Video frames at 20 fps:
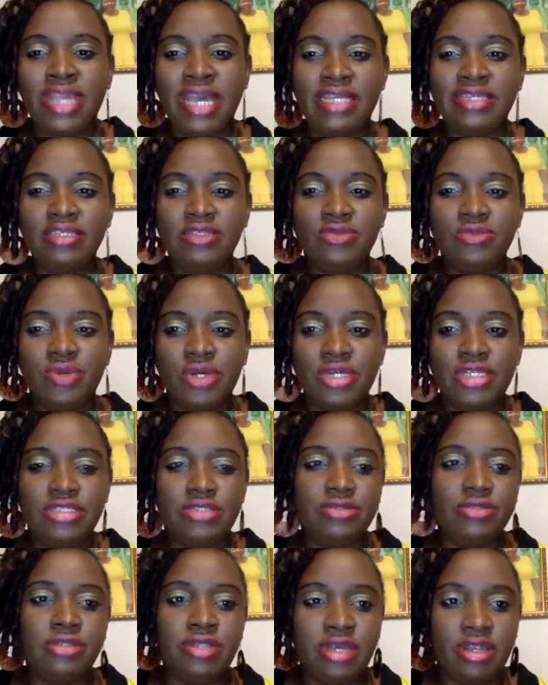That is
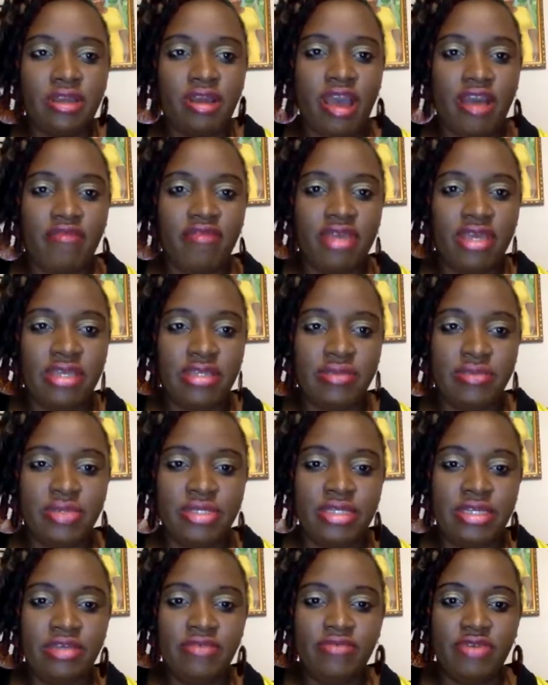what a lot of Africans
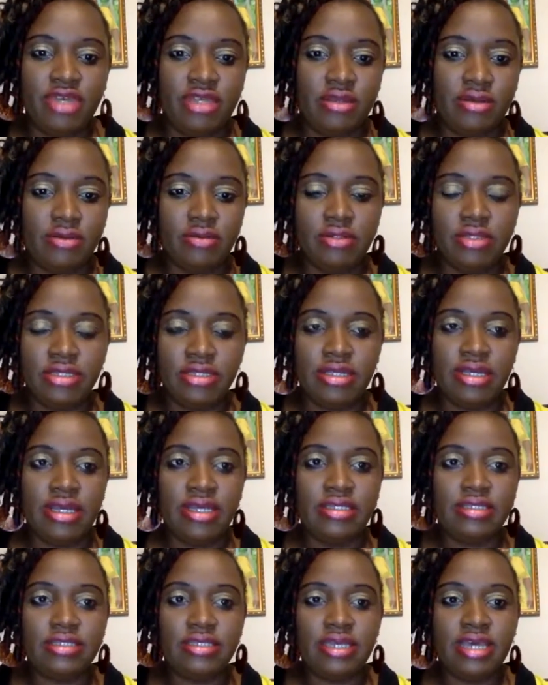believe in the olden
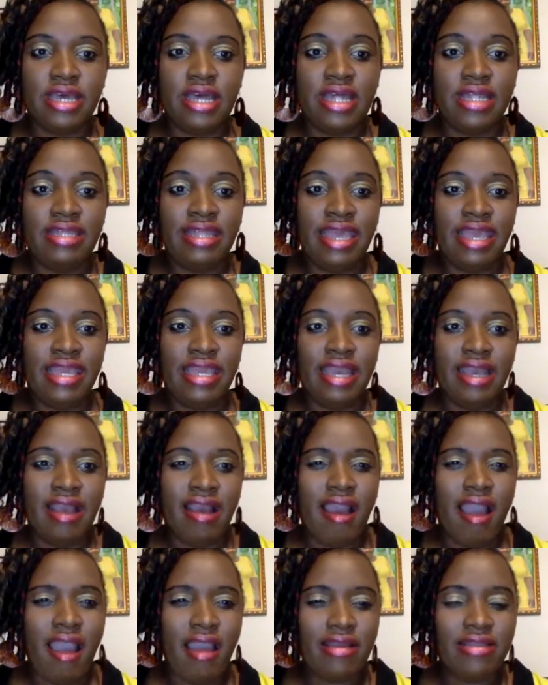days. Like
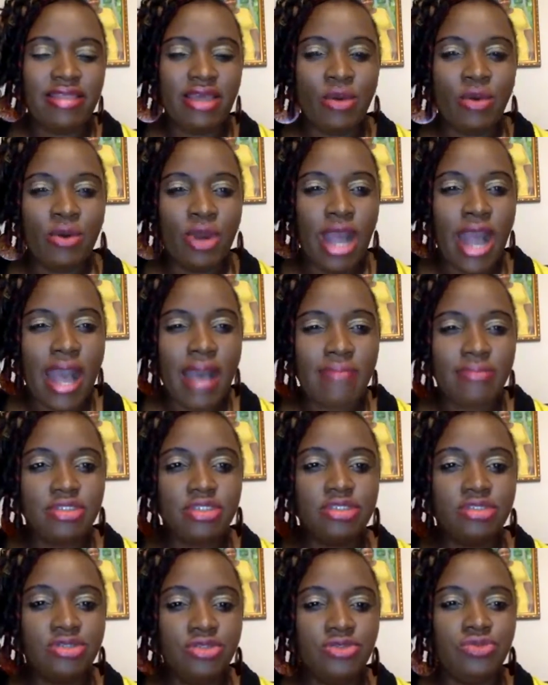the
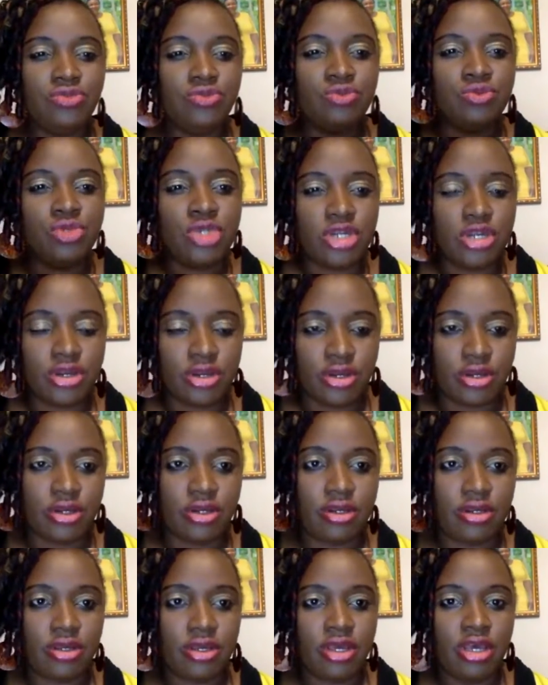herbs do work.
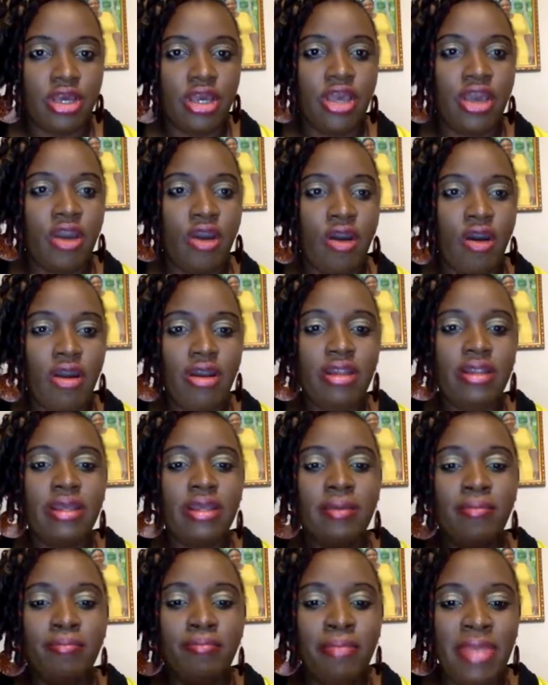God
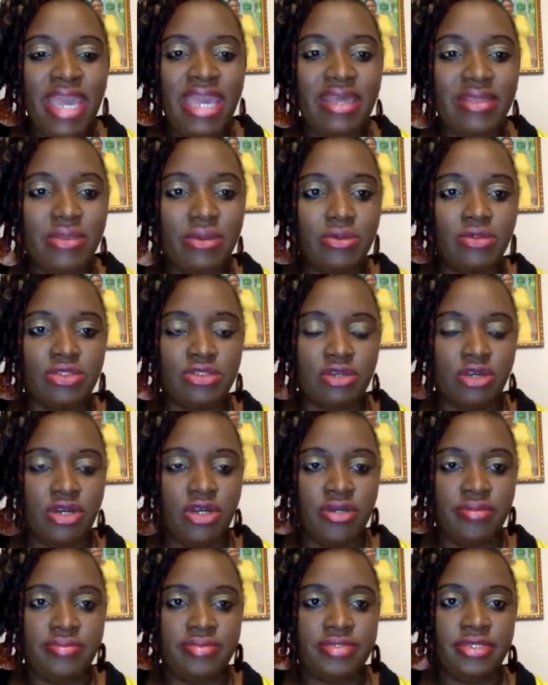make those
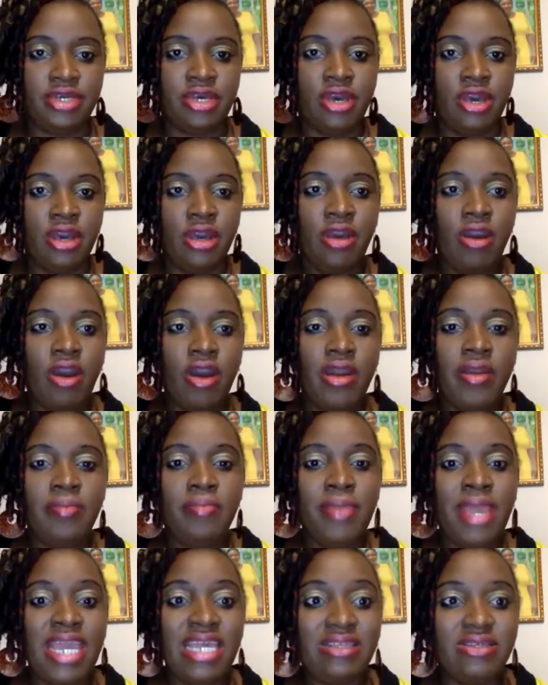herbs. God
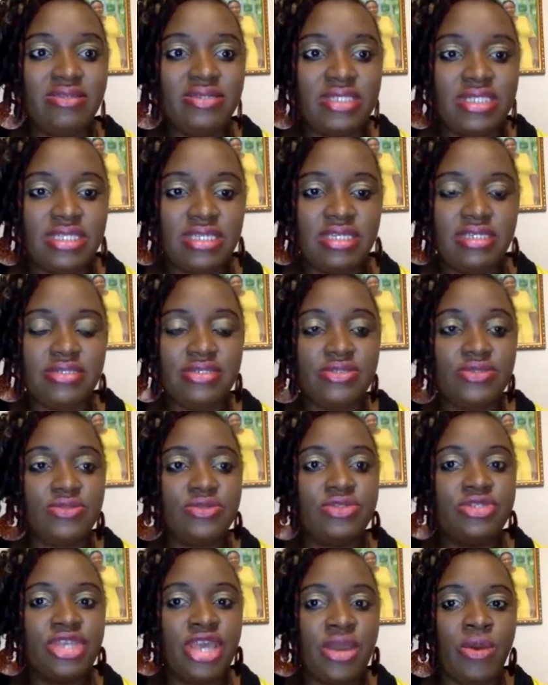make those things.
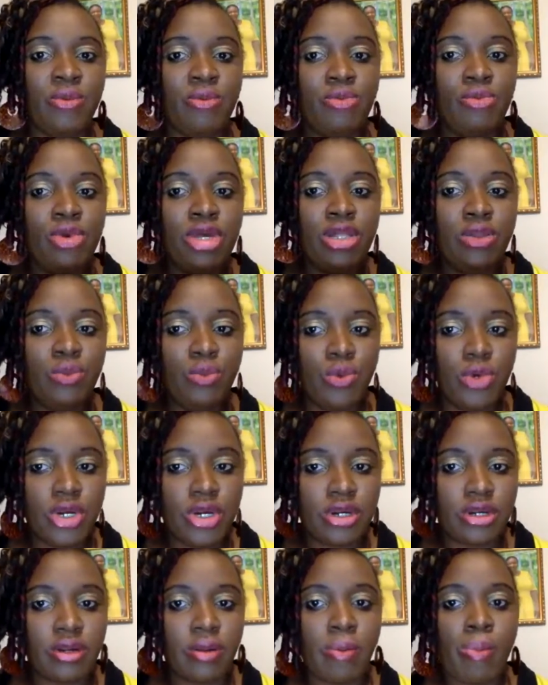So they will work.